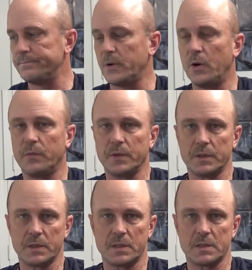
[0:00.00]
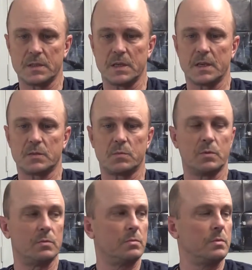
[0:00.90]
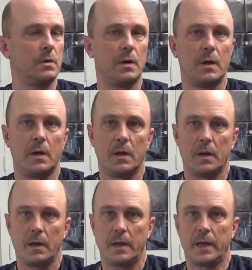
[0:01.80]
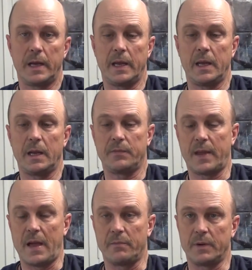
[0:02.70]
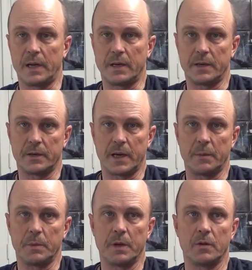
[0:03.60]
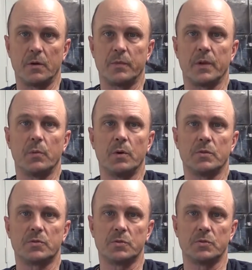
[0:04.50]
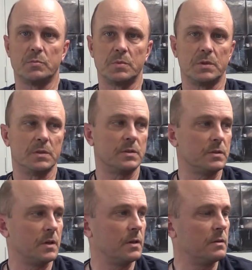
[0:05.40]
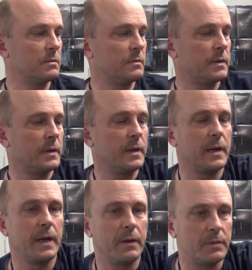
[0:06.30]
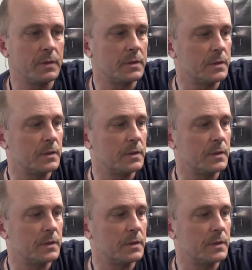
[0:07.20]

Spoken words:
hopefully the TCS will, if they haven't gotten their game together, hopefully they will soon, because I haven't